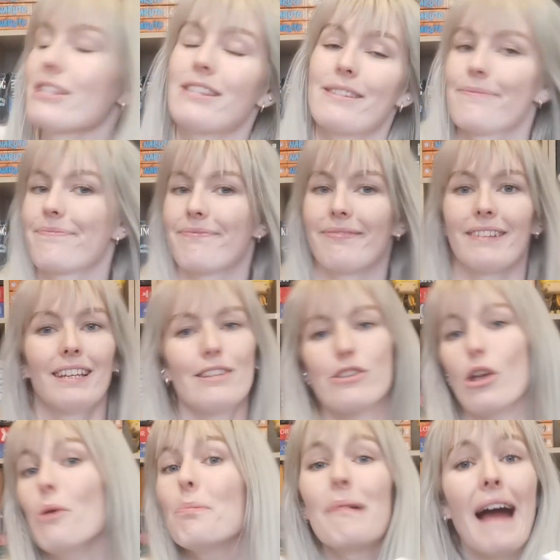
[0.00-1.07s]
just
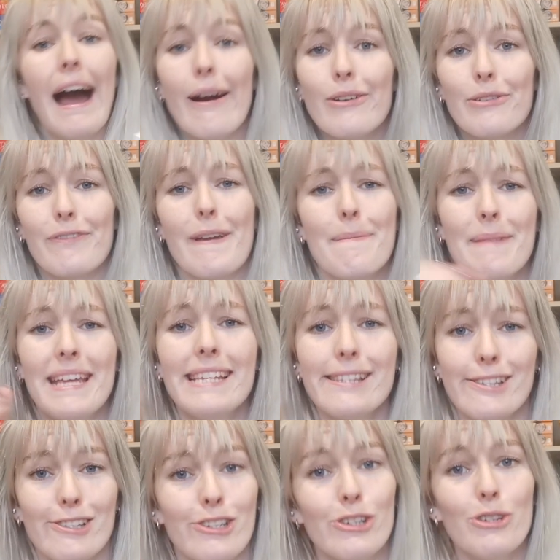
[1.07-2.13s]
so proud of him. He's
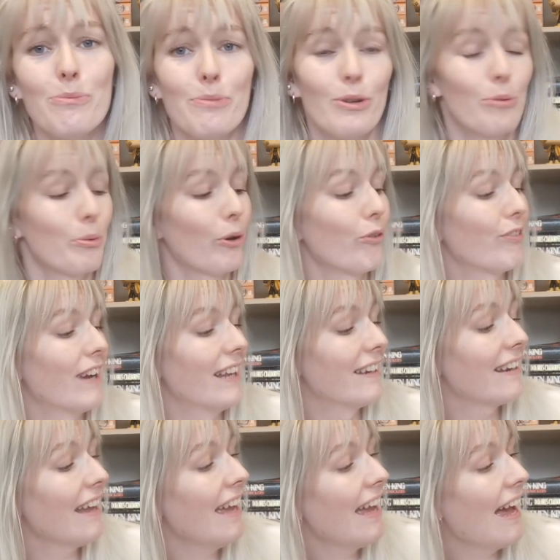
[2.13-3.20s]
such a good book boyfriend.